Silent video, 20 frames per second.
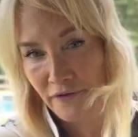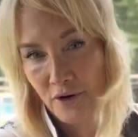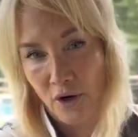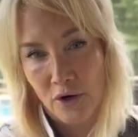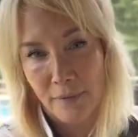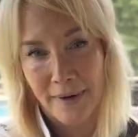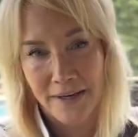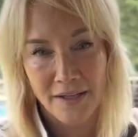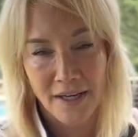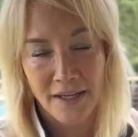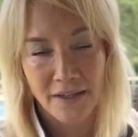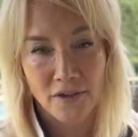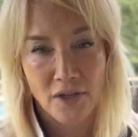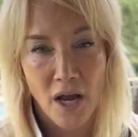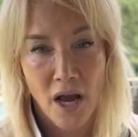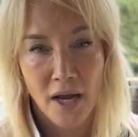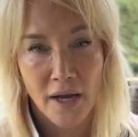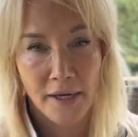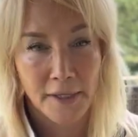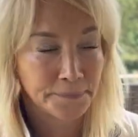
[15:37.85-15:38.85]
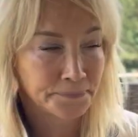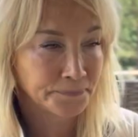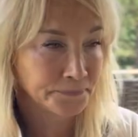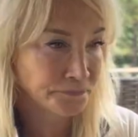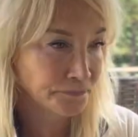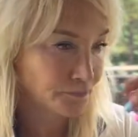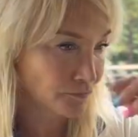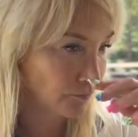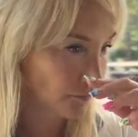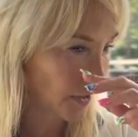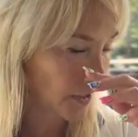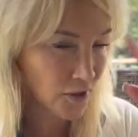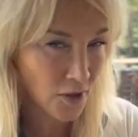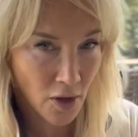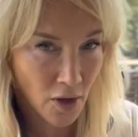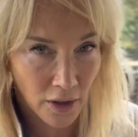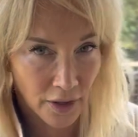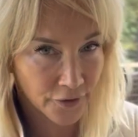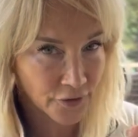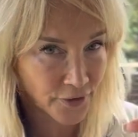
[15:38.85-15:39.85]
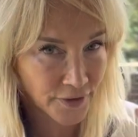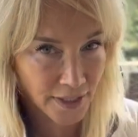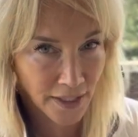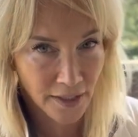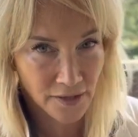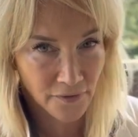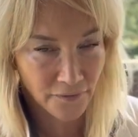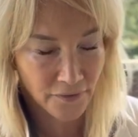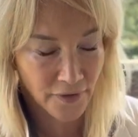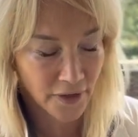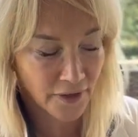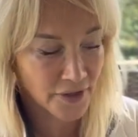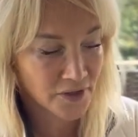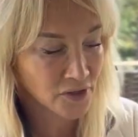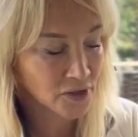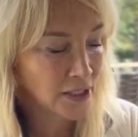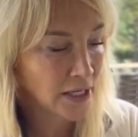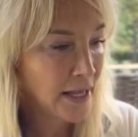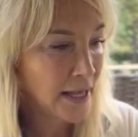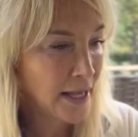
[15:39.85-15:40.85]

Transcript: go to my TikTok. It's all under Dina Zafiris.